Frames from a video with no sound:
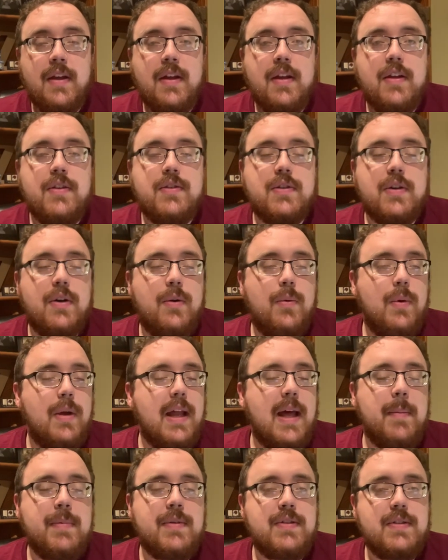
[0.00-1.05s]
So what
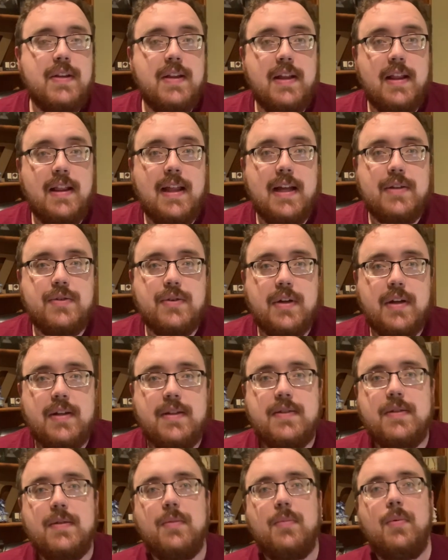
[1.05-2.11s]
happens to the electrons?